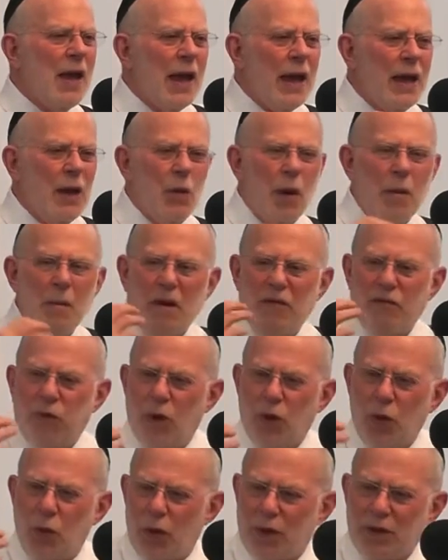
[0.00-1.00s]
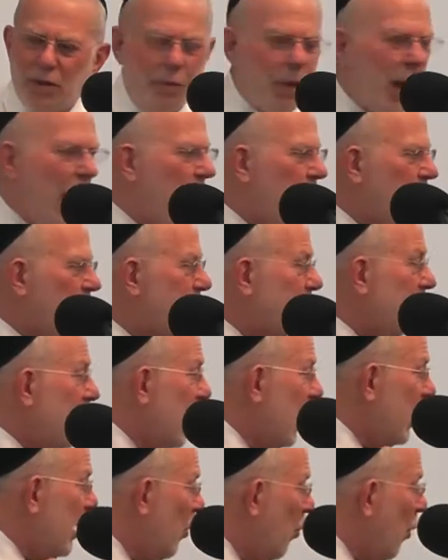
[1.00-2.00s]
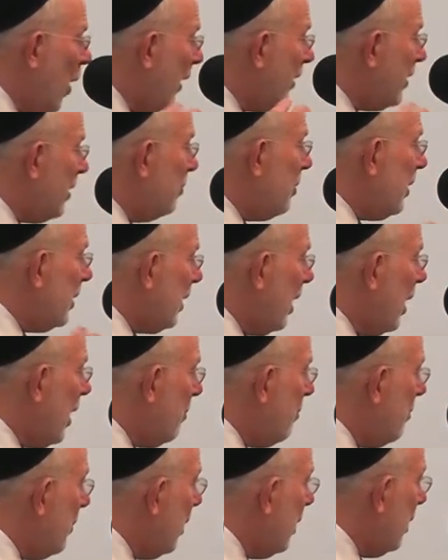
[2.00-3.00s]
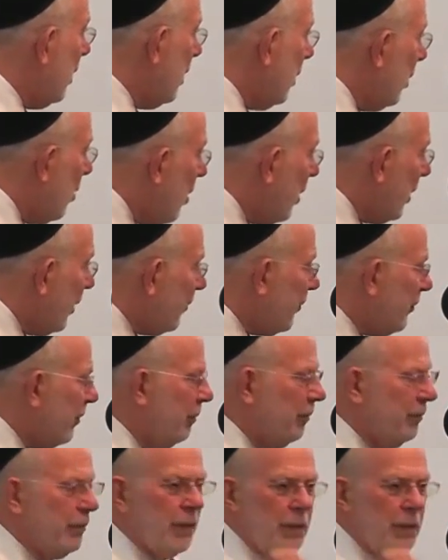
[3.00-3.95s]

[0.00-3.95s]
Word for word: Anyway, my father went to Paris and he wanted to become an artist.